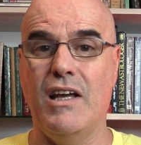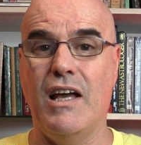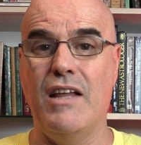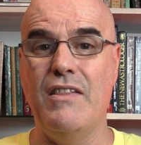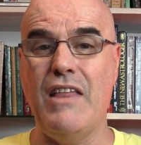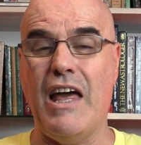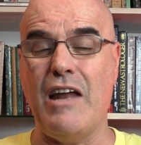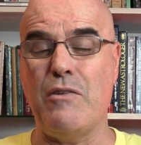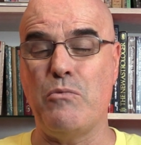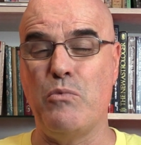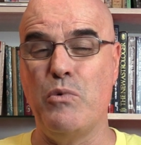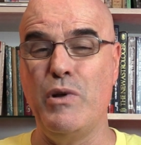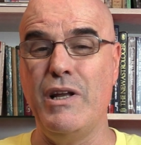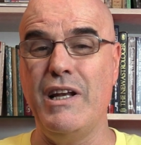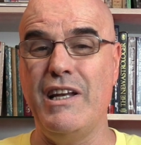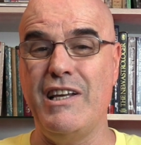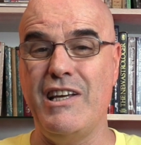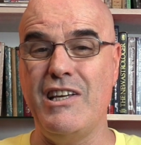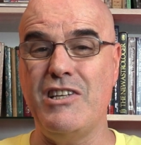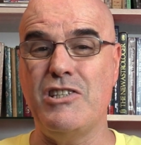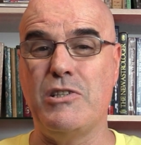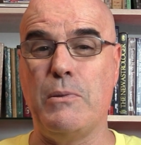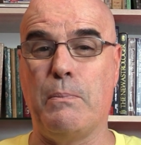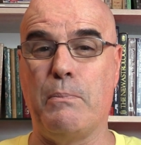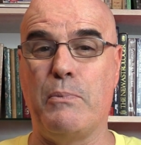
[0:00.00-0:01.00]
And that really
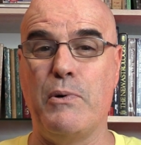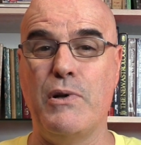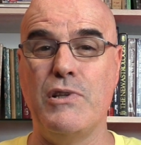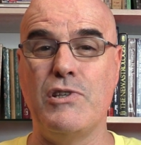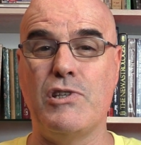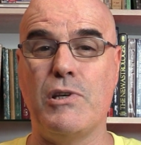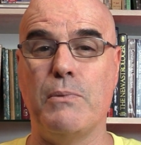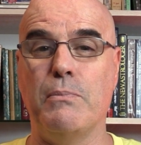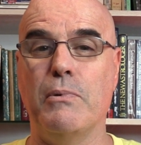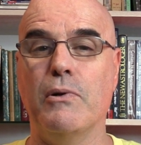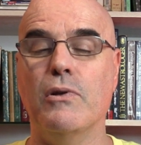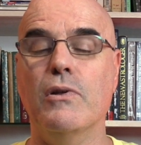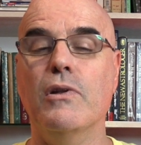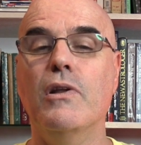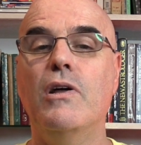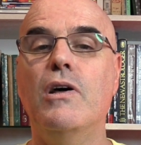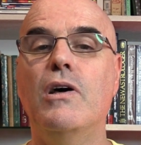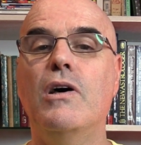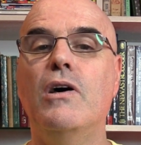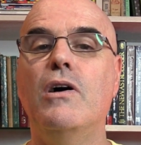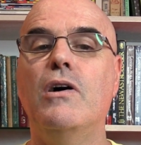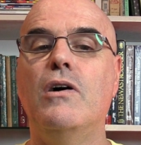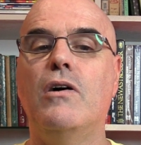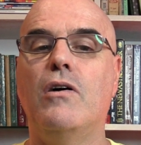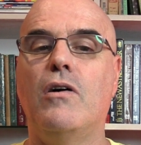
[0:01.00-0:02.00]
is the principle
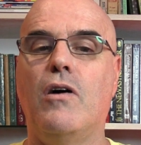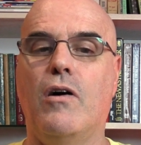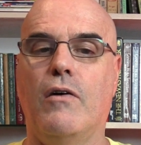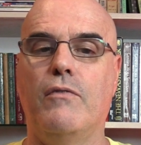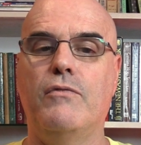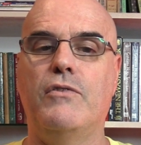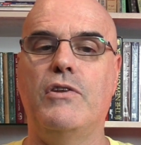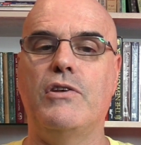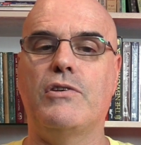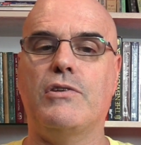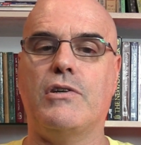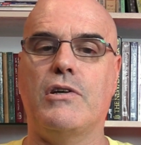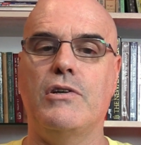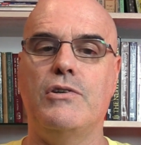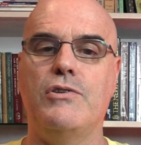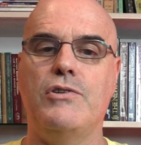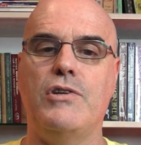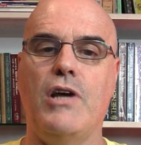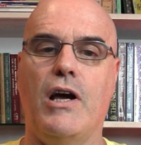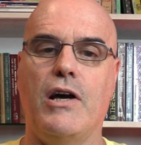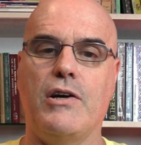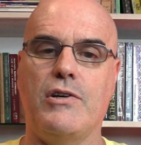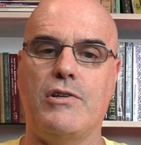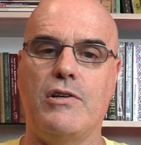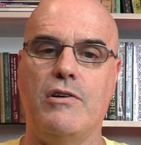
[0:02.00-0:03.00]
of this
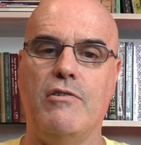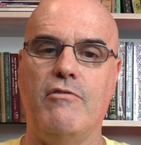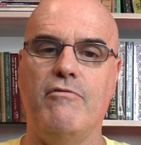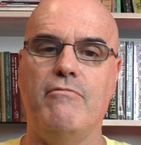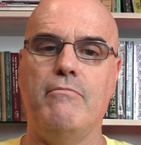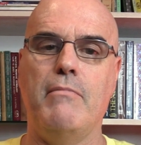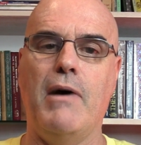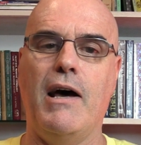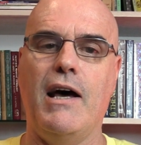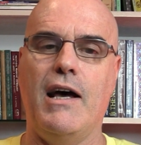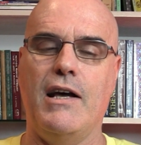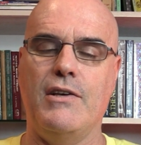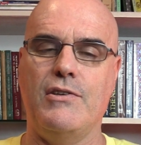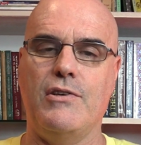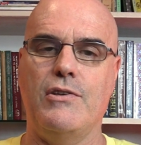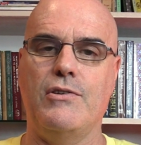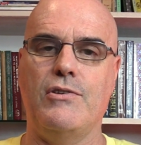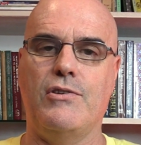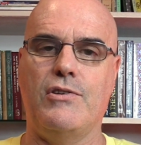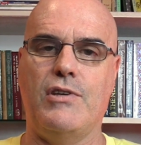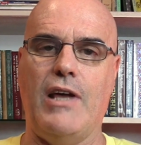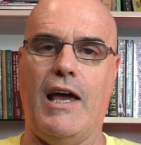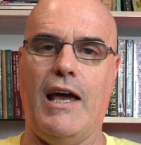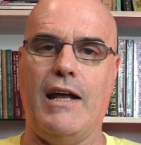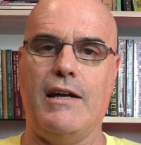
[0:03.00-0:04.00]
conjunction of Mars and
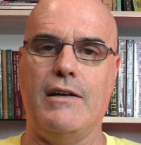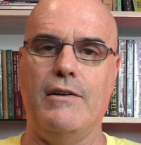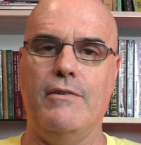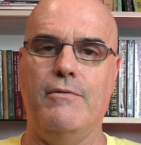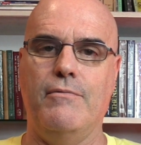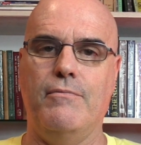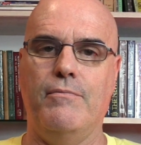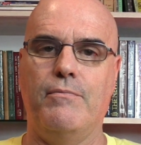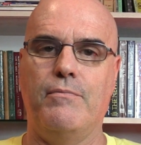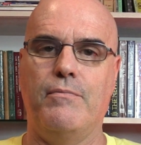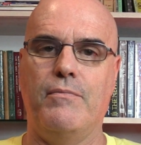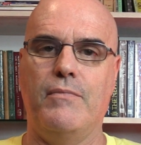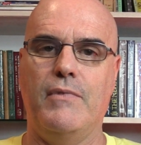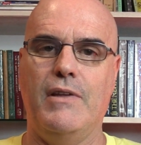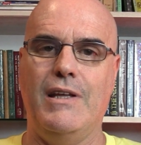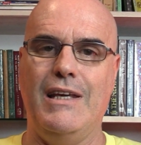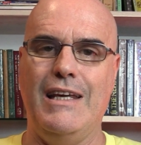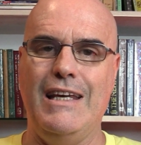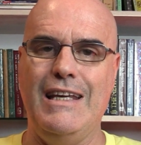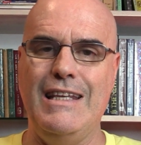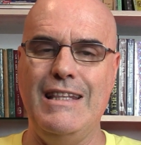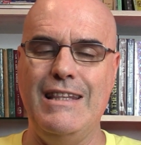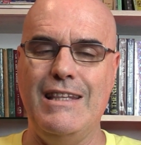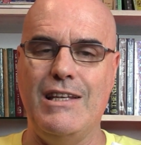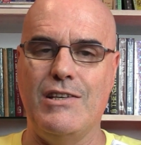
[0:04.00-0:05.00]
Saturn
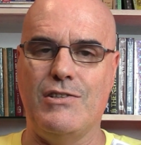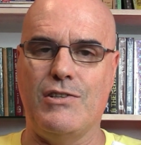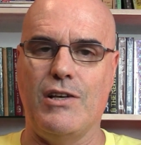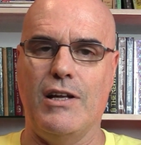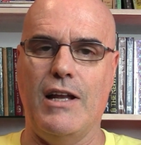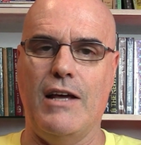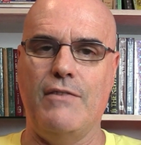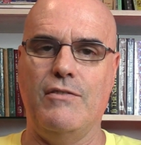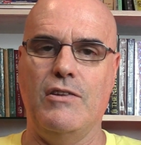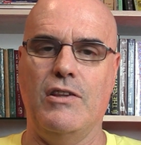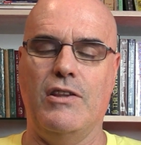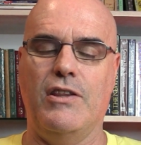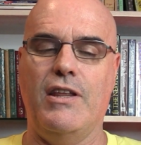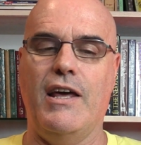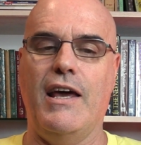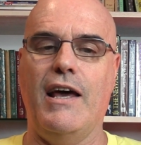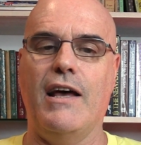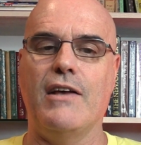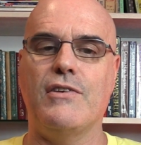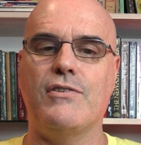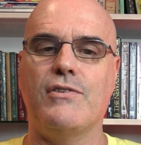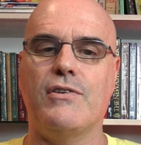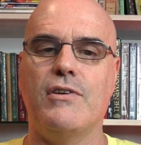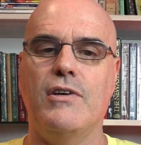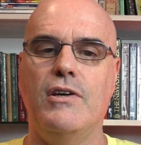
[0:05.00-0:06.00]
in this 11th
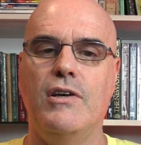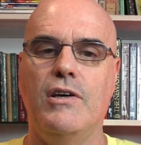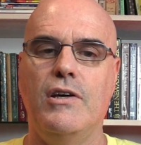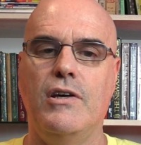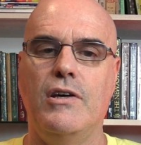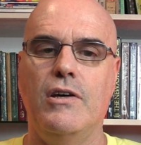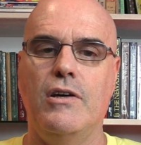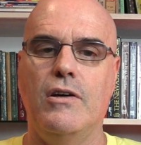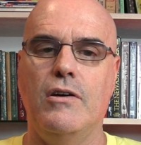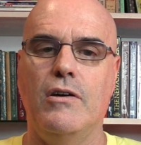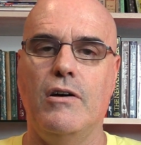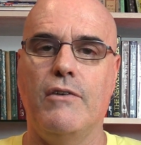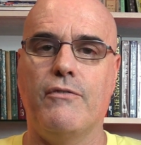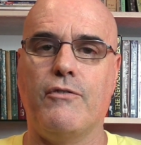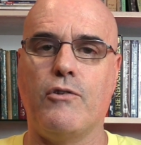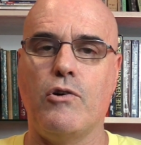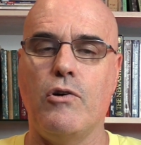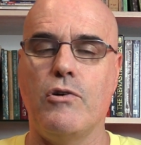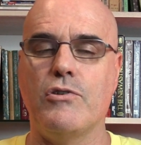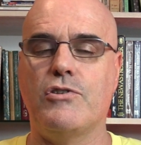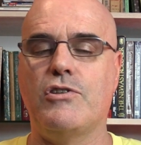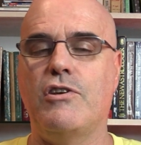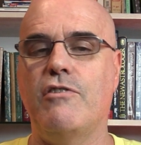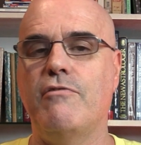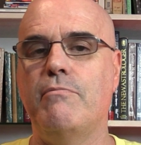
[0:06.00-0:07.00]
house. Of
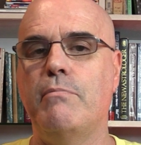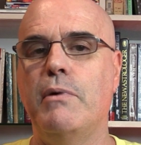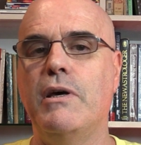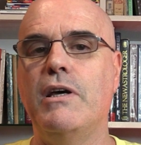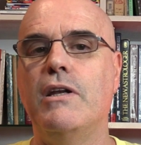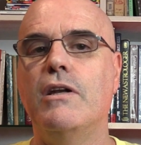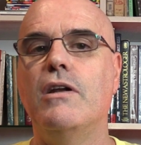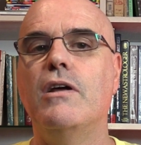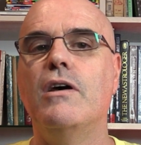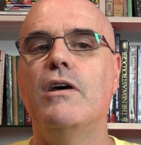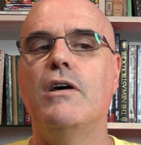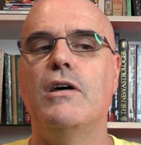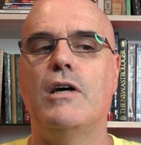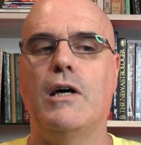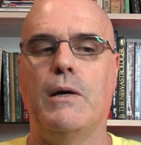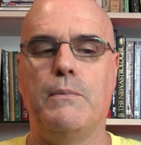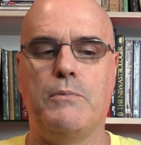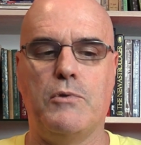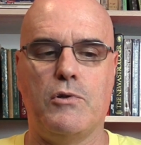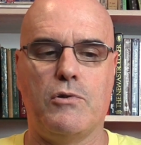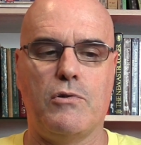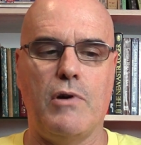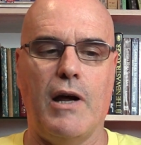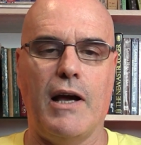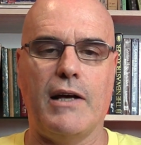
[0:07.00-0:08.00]
course, you've been
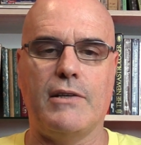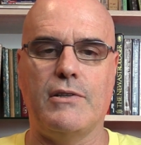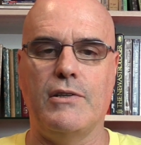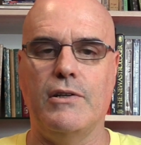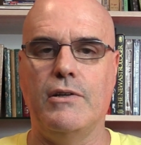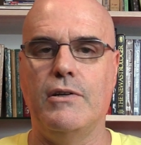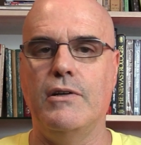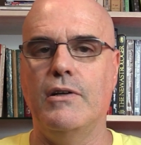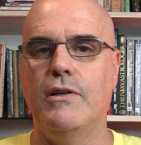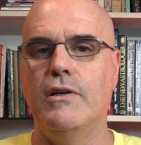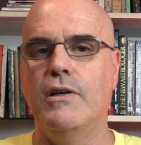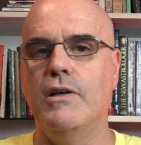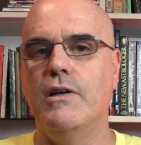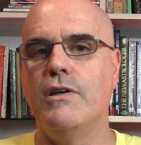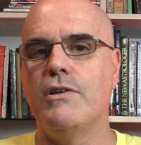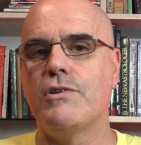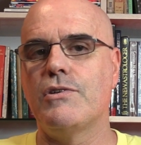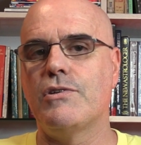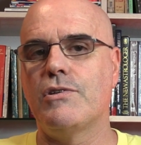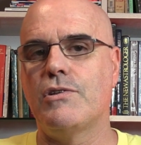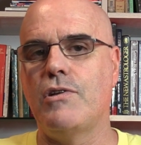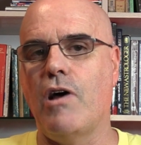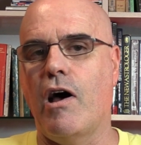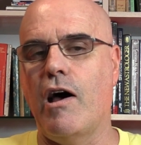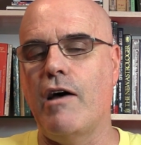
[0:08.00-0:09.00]
obstructed,
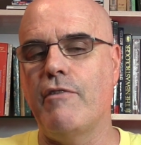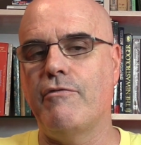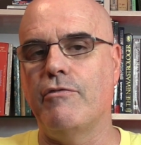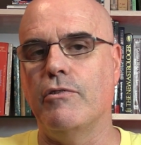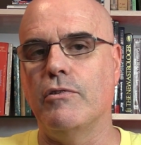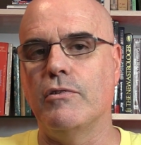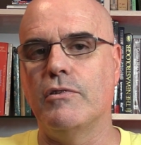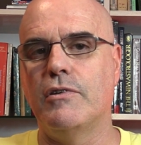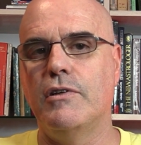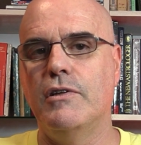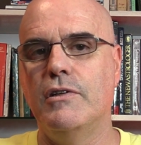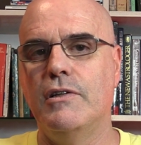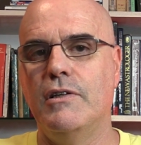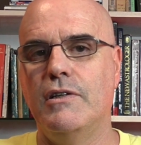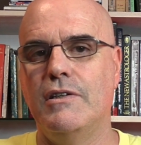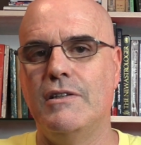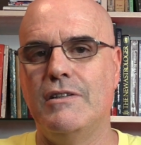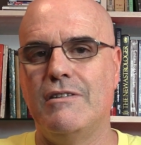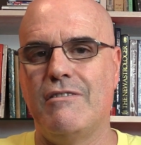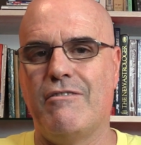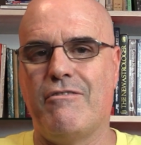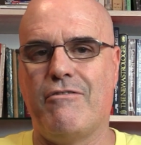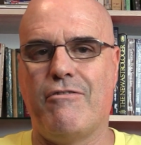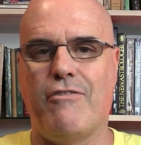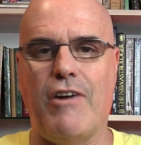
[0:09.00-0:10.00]
stifled,
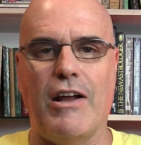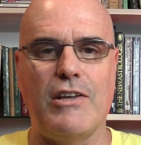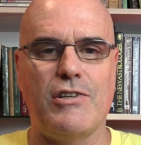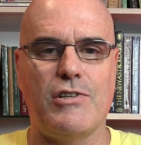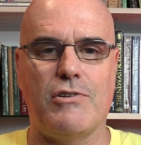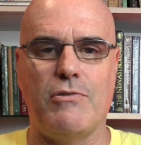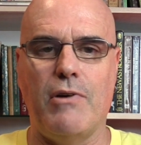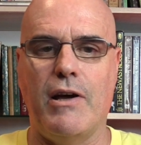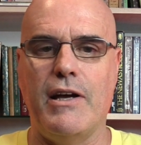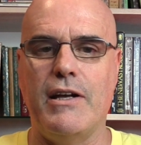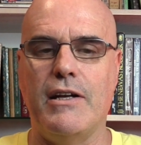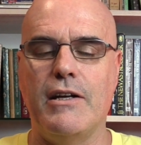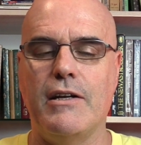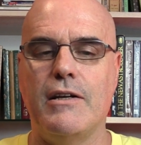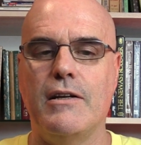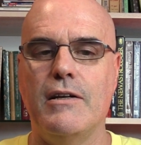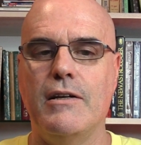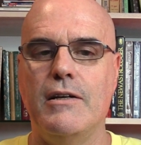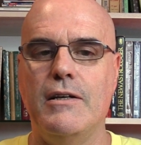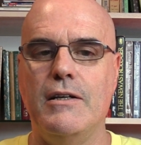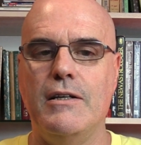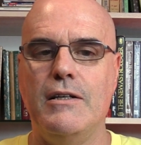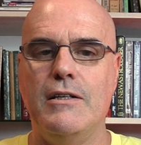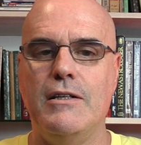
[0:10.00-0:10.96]
frustrated,